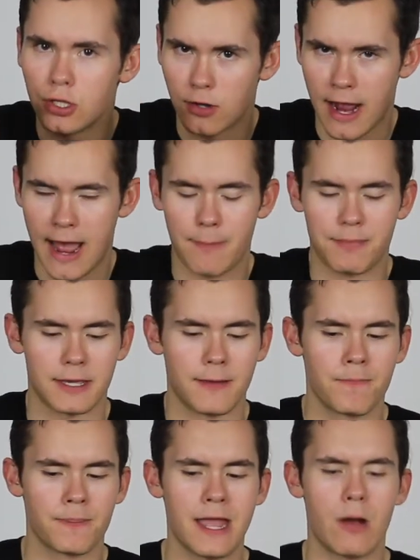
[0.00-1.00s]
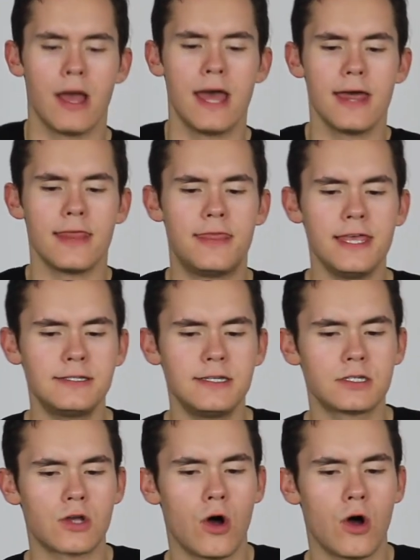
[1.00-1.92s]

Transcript: you're happy. Now, this is